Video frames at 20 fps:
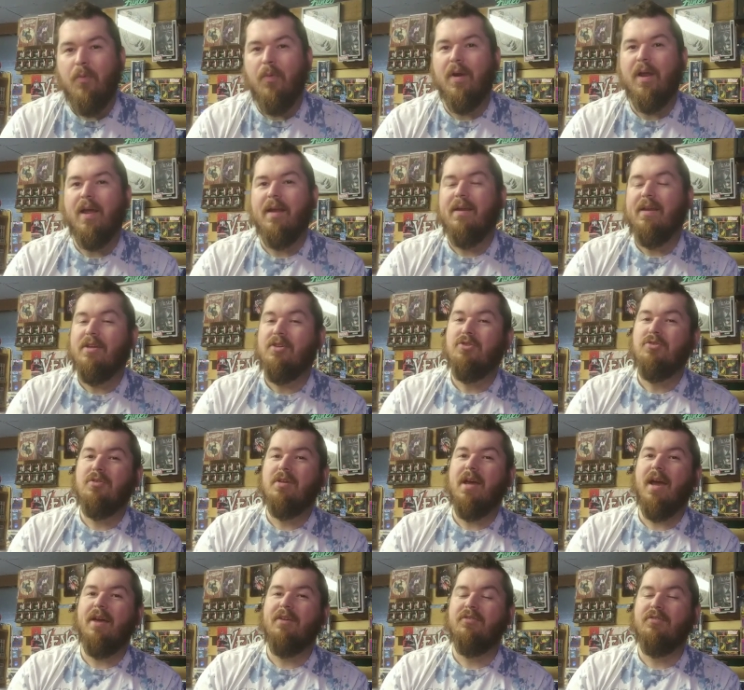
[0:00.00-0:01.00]
what I need you
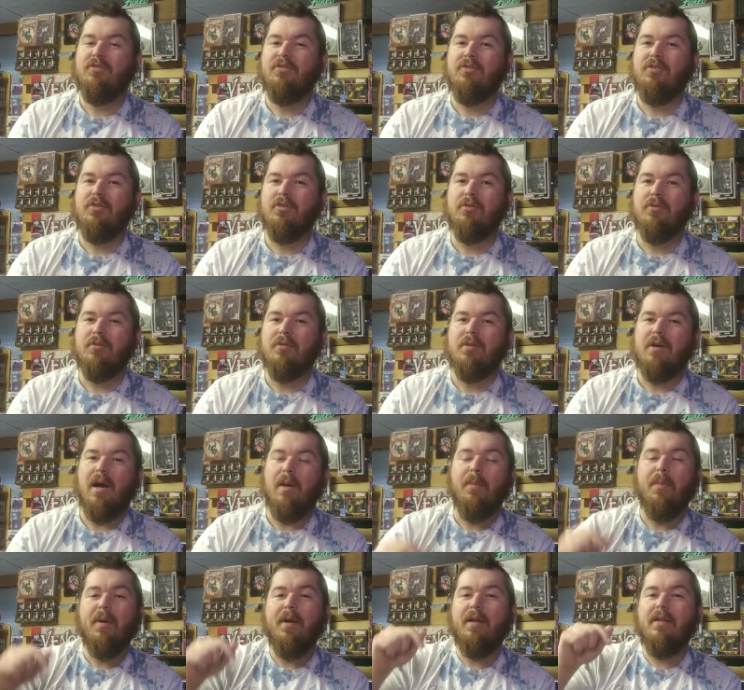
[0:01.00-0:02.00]
guys to do,
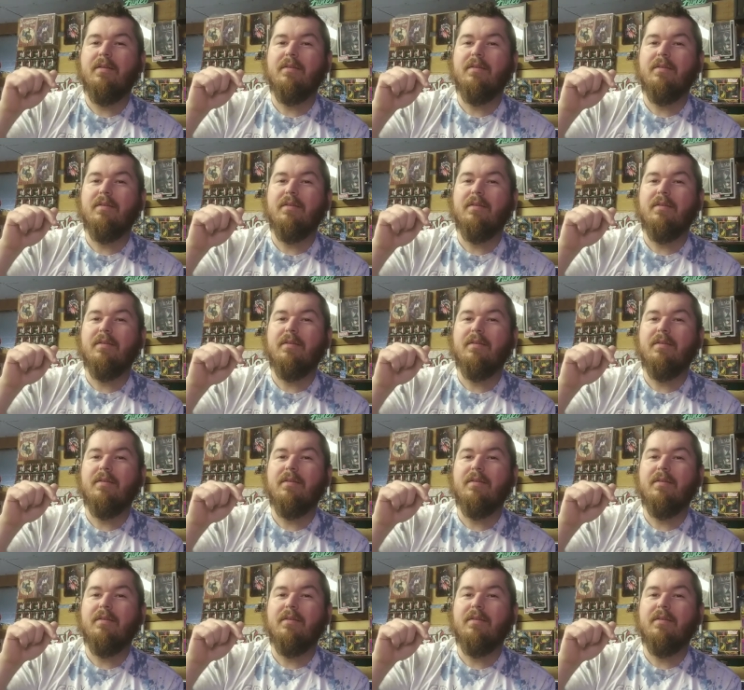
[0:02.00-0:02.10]
I'm going